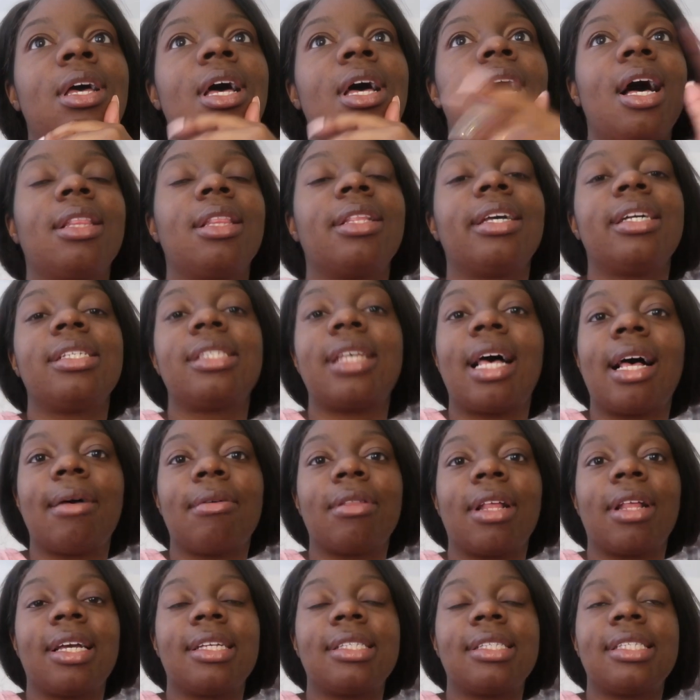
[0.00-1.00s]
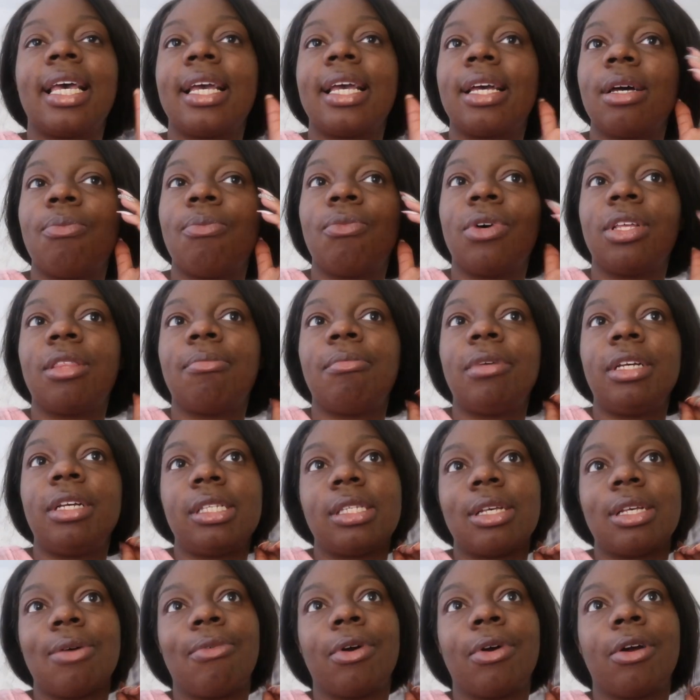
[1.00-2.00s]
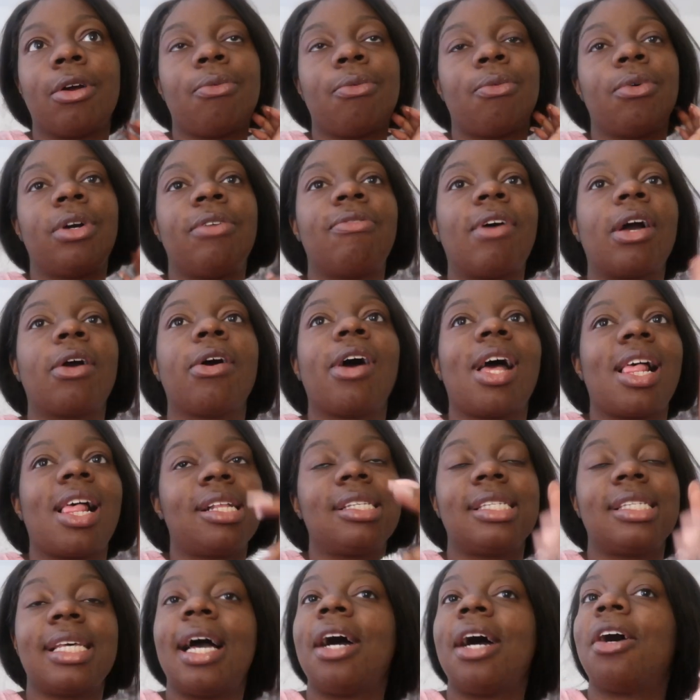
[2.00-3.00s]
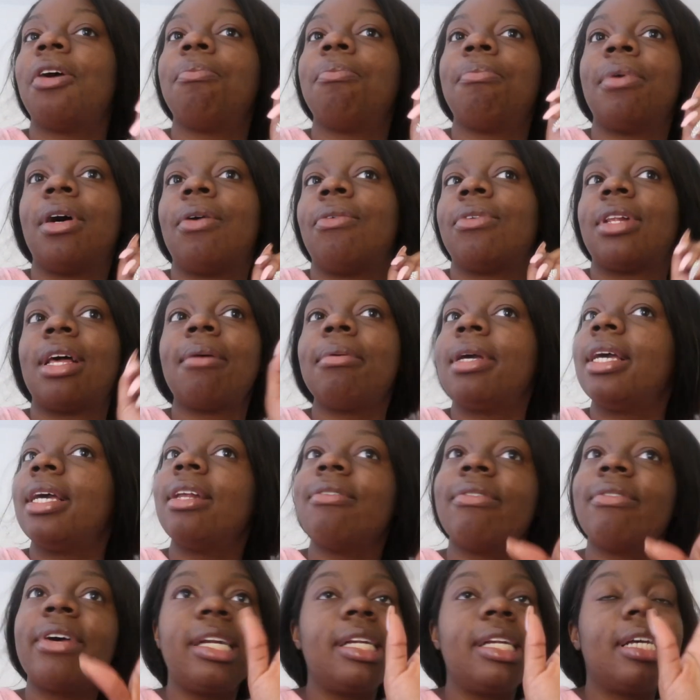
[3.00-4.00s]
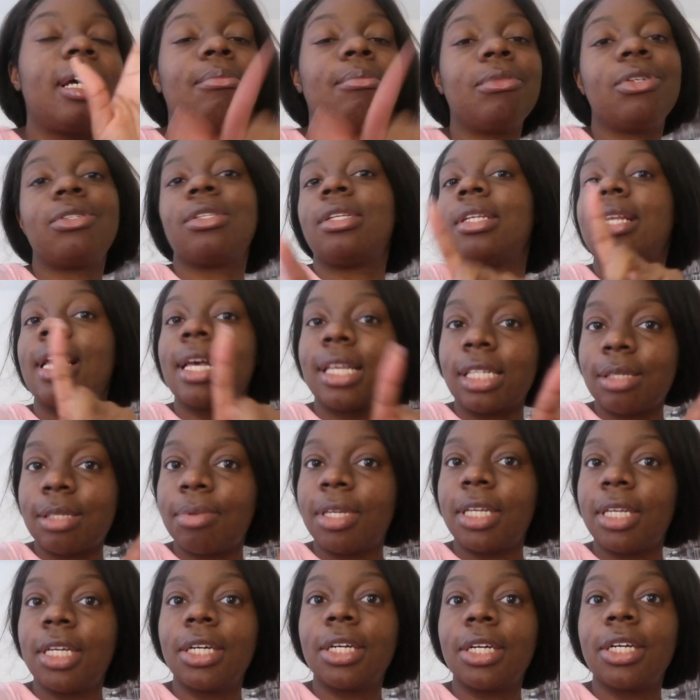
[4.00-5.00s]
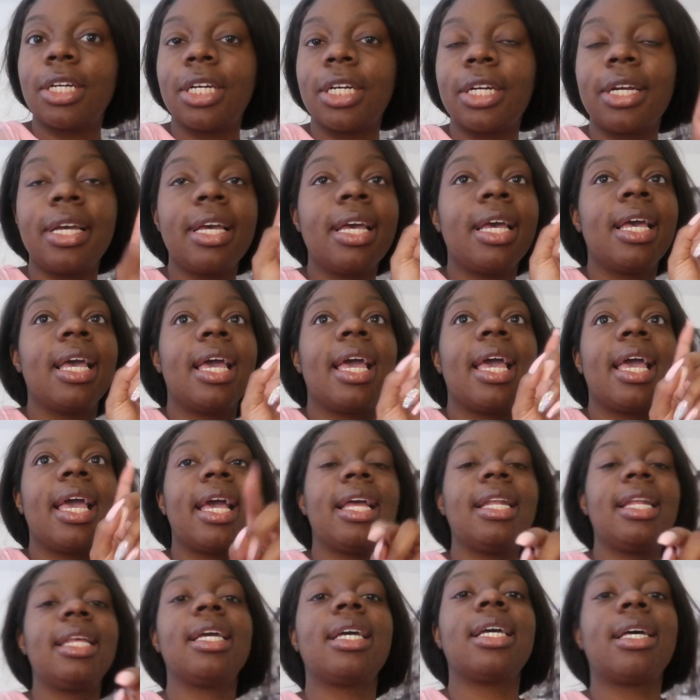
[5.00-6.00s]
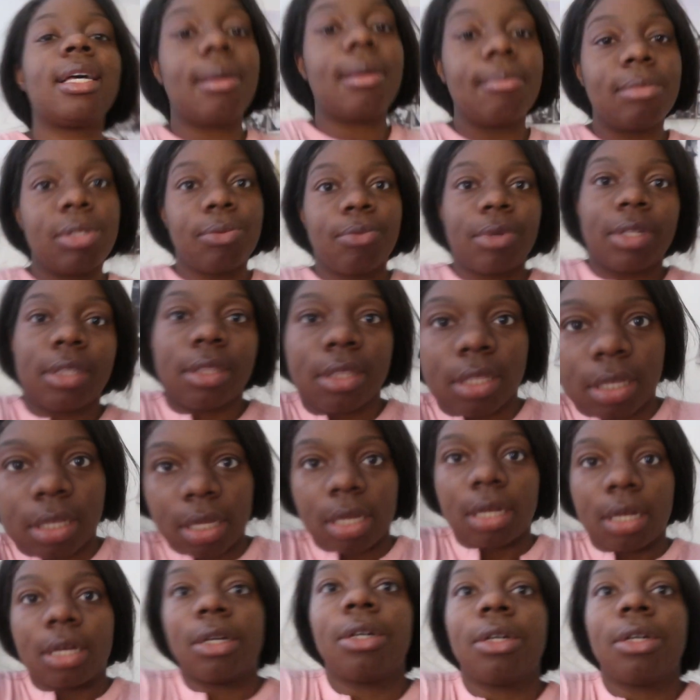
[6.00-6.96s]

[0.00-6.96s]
unless I like take them with me somewhere if I go out of town. But when I'm getting ready, I'm using that speaker, and it comes with the